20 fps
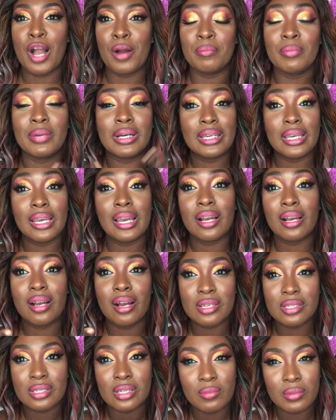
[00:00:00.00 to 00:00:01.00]
But yeah, I
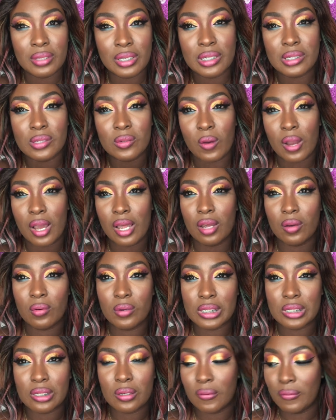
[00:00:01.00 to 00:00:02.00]
got some things while I
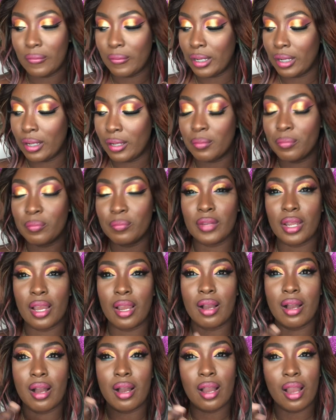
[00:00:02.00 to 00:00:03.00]
was away.
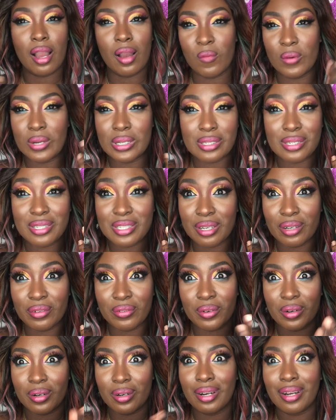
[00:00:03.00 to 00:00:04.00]
I went to
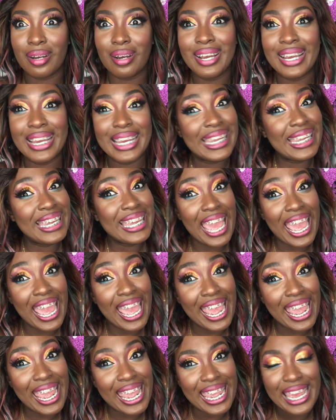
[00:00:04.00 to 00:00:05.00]
Sephora.
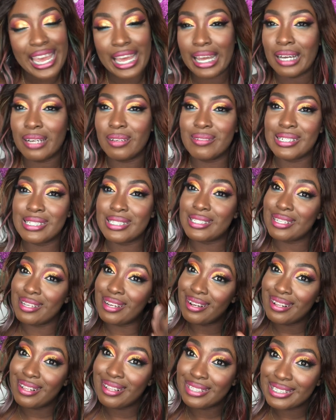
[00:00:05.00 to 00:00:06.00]
Yay! I went to
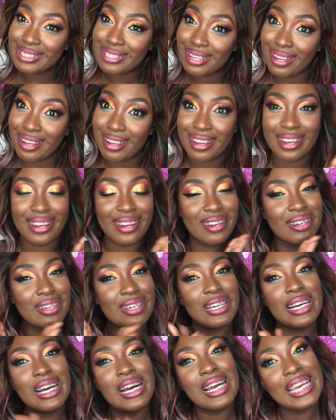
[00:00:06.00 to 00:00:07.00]
Ulta.
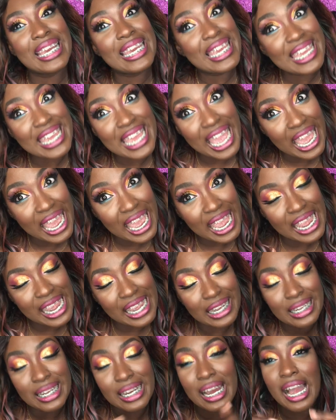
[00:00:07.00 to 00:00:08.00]

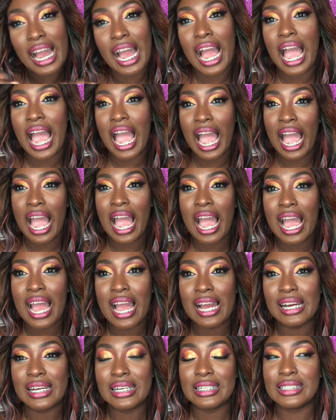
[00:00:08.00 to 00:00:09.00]
Yay!
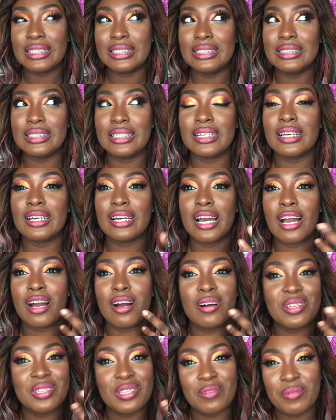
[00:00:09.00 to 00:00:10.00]
And I
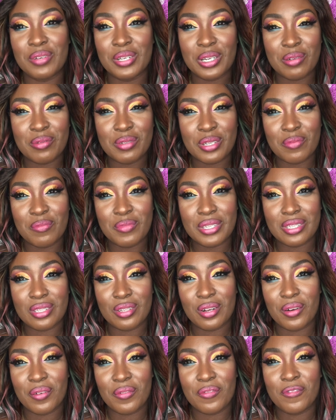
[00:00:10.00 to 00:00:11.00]
also picked up some
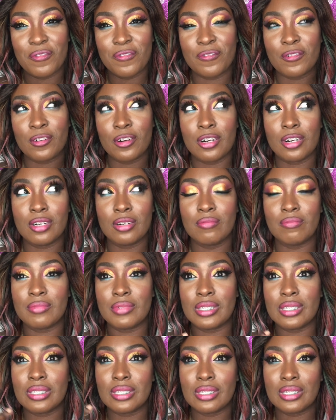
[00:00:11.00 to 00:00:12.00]
stuff from
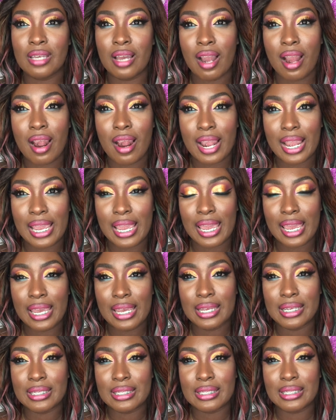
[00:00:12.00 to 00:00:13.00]

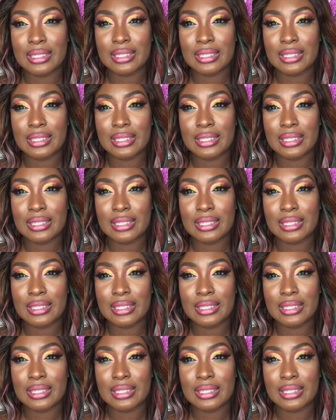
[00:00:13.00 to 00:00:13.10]
Target